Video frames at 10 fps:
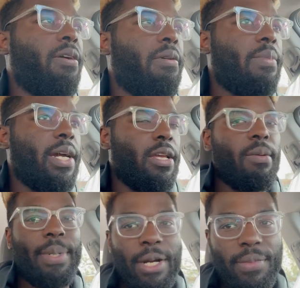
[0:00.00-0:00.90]
We buy like
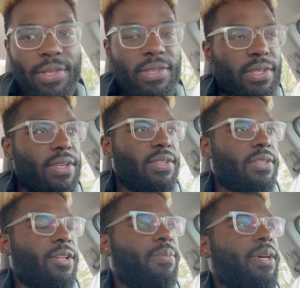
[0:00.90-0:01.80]
apartments because it's
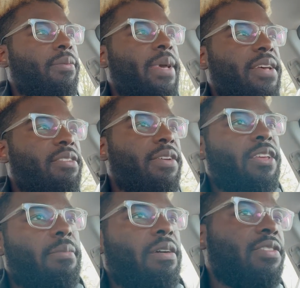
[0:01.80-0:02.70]
all about passive
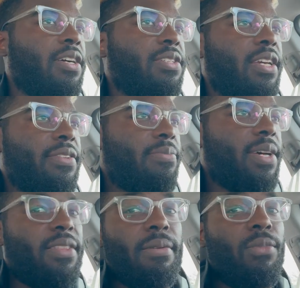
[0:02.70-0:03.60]
income. I've talked to you guys
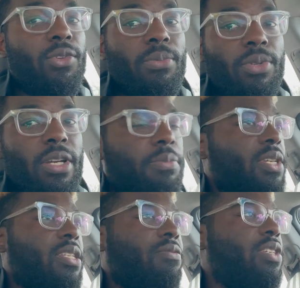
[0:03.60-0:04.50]
about that multiple times
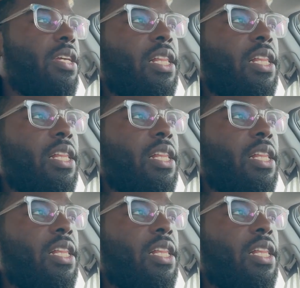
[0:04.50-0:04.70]
because I've seen